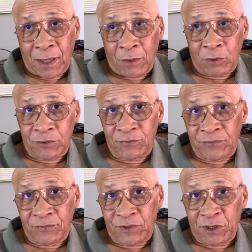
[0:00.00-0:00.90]
I was
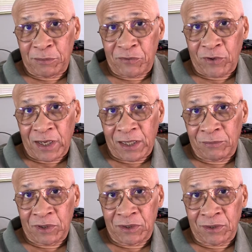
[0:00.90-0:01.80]
15 before I
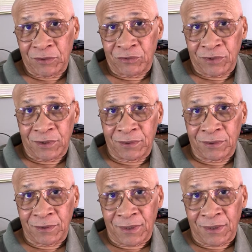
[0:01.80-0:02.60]
came to this country.